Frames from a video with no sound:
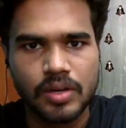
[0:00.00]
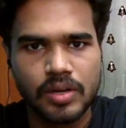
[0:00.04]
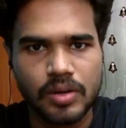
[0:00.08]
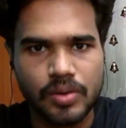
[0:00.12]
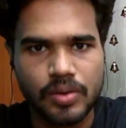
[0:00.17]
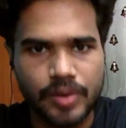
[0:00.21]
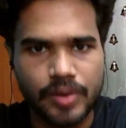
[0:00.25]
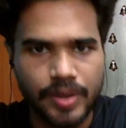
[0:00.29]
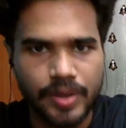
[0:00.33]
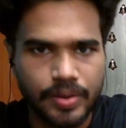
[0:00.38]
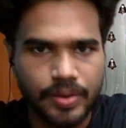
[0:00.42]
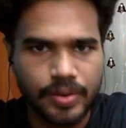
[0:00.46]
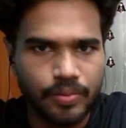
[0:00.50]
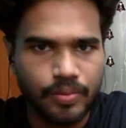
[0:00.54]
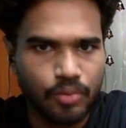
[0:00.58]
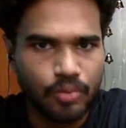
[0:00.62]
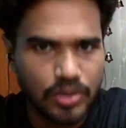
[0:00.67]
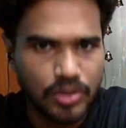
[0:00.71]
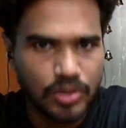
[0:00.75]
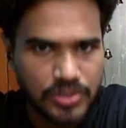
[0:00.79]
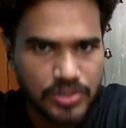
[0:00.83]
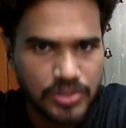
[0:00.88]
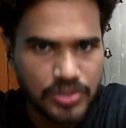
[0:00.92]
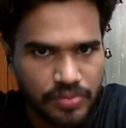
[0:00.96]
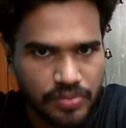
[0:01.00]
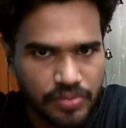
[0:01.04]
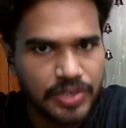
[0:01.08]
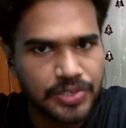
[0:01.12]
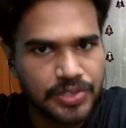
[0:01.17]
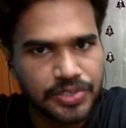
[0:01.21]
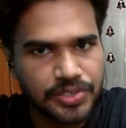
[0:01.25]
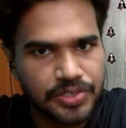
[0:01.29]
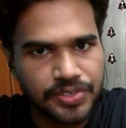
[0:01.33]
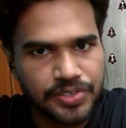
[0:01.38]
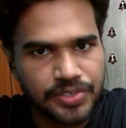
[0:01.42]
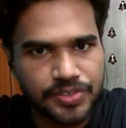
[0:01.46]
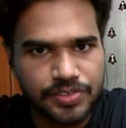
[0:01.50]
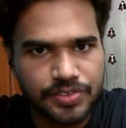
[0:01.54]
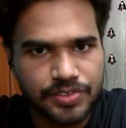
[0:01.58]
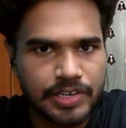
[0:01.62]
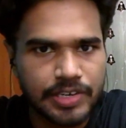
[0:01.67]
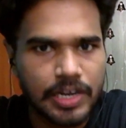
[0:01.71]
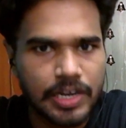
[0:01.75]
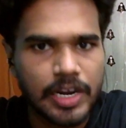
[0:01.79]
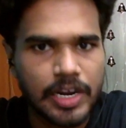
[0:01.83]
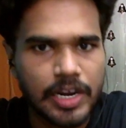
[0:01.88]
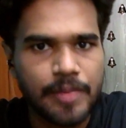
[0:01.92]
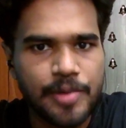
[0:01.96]
Okay. Once you finish
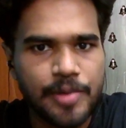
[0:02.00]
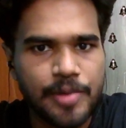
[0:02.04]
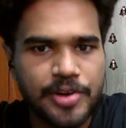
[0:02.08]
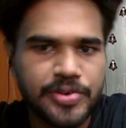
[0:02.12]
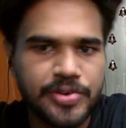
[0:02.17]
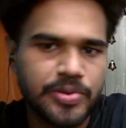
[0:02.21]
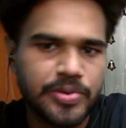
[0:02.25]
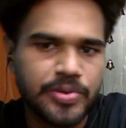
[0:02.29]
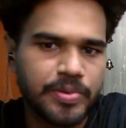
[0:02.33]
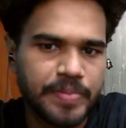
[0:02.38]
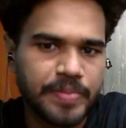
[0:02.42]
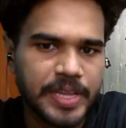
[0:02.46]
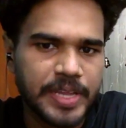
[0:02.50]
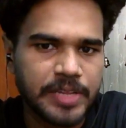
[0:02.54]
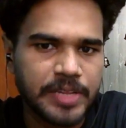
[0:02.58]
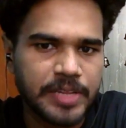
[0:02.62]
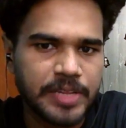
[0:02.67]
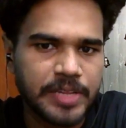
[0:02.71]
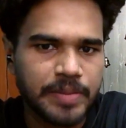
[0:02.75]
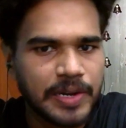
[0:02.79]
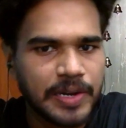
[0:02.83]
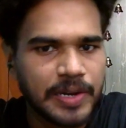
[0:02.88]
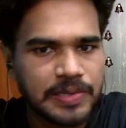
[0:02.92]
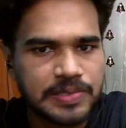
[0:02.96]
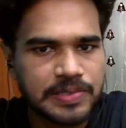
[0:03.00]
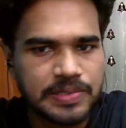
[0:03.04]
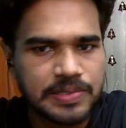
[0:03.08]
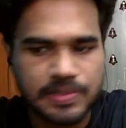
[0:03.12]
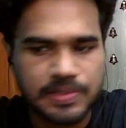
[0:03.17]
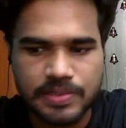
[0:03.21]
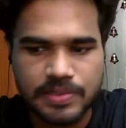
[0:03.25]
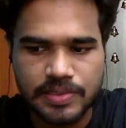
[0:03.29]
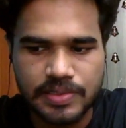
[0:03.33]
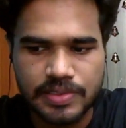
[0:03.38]
general aptitude in mathematics,